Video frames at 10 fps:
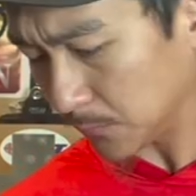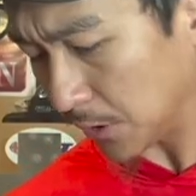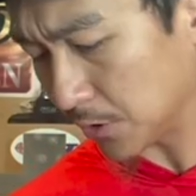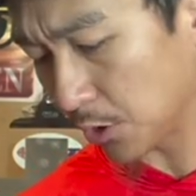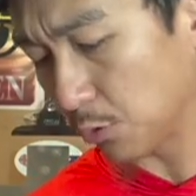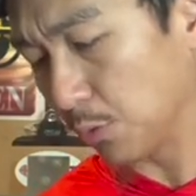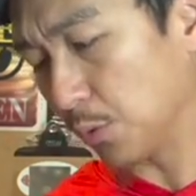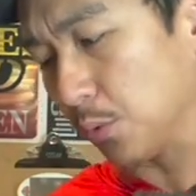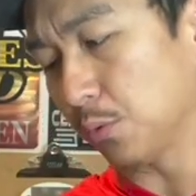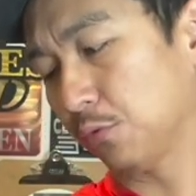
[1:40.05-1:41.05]
so
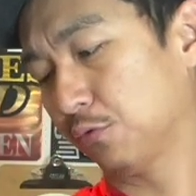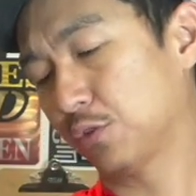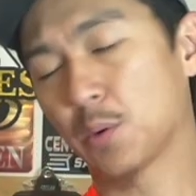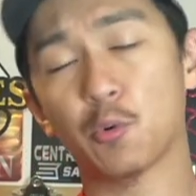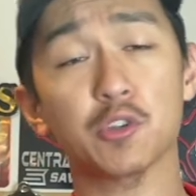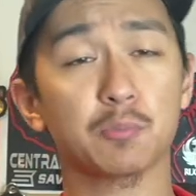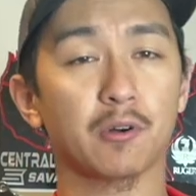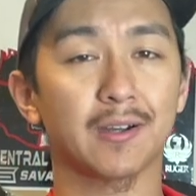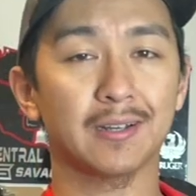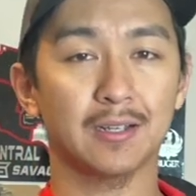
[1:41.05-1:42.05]
for the most
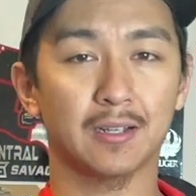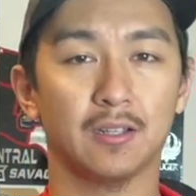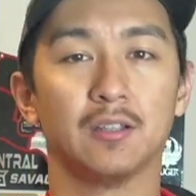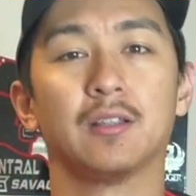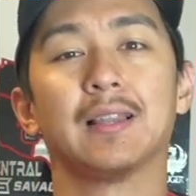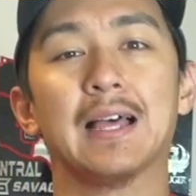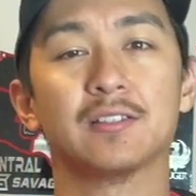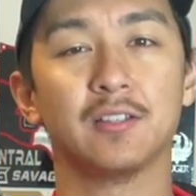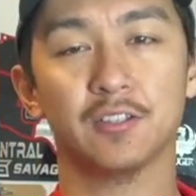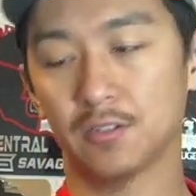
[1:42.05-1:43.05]
part, last
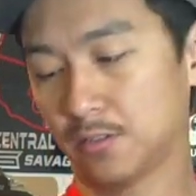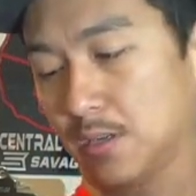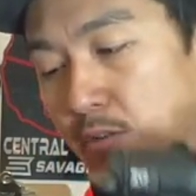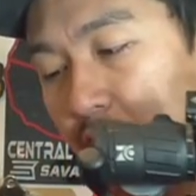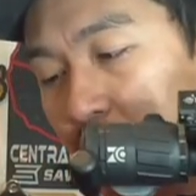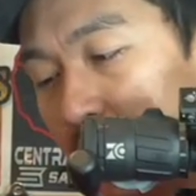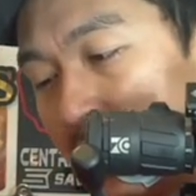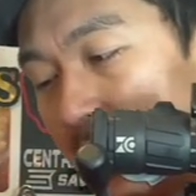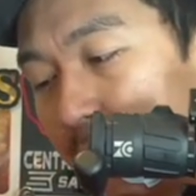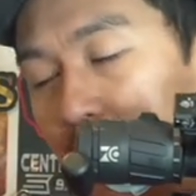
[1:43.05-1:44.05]
season I was shooting
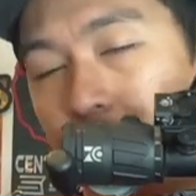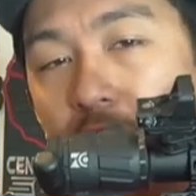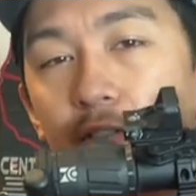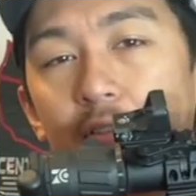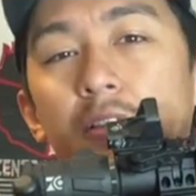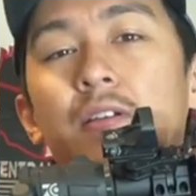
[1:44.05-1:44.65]
it butt heavy,